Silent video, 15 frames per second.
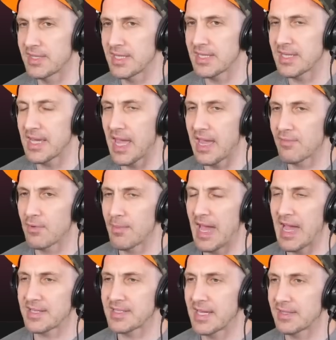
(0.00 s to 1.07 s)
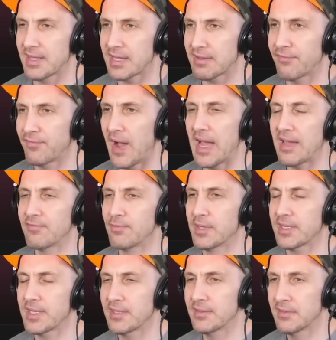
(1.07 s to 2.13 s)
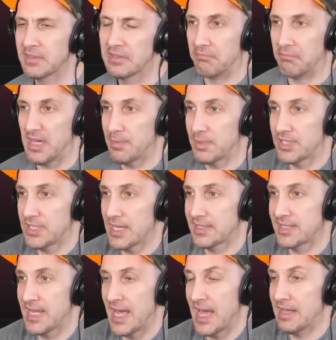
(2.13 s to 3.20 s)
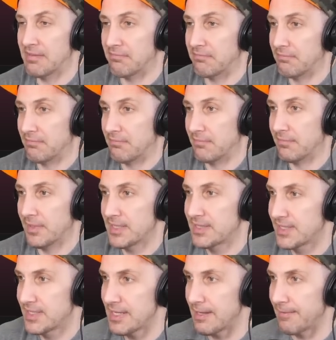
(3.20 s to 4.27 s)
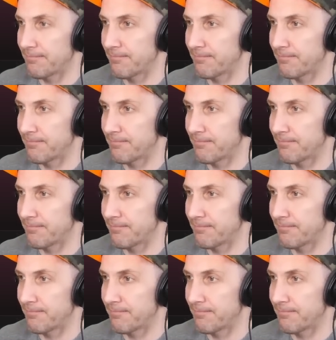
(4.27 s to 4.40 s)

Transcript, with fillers: thinking Ava Max had like 5 million. Maybe she has 10. Let's see.